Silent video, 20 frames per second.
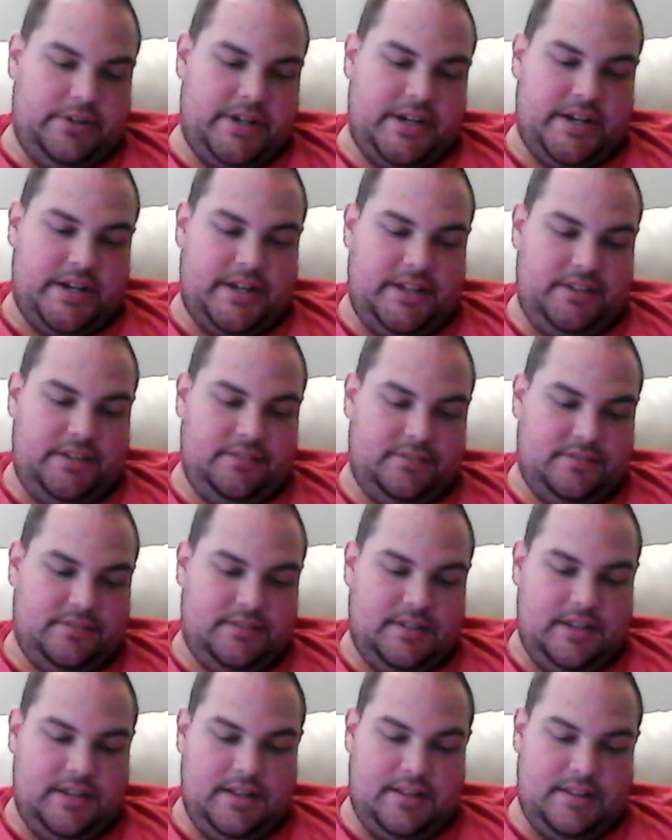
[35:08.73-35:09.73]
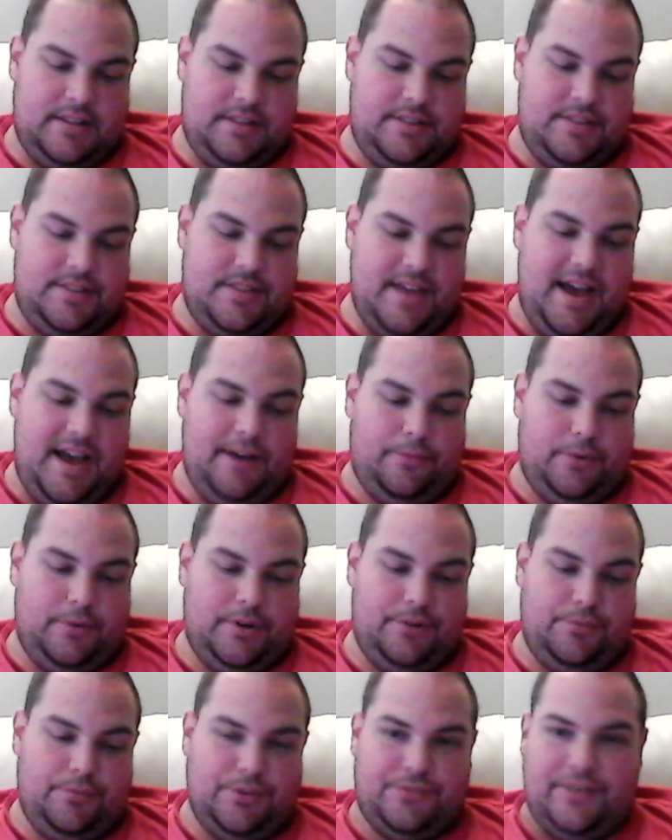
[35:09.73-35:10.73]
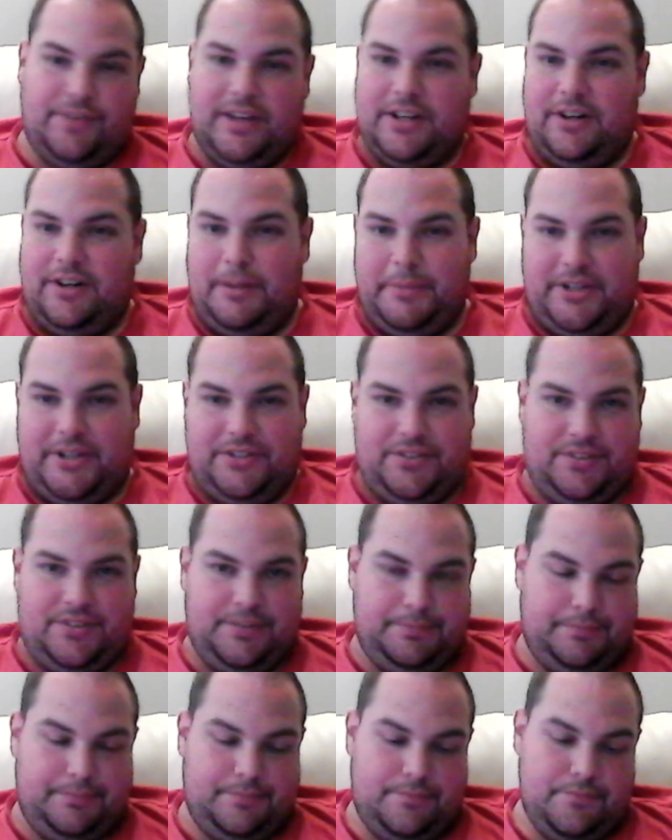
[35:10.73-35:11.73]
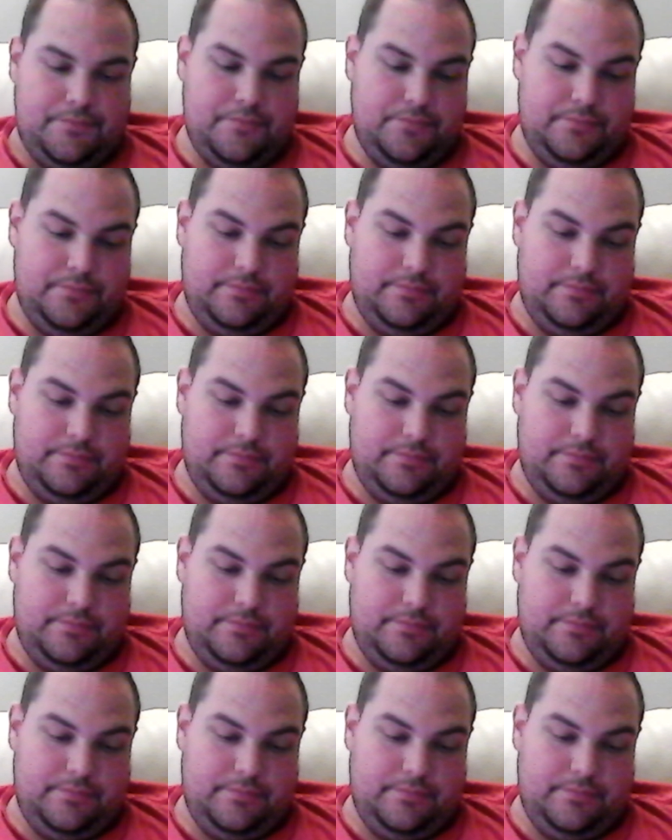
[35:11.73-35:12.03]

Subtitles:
Okay. That one was fucking ominous.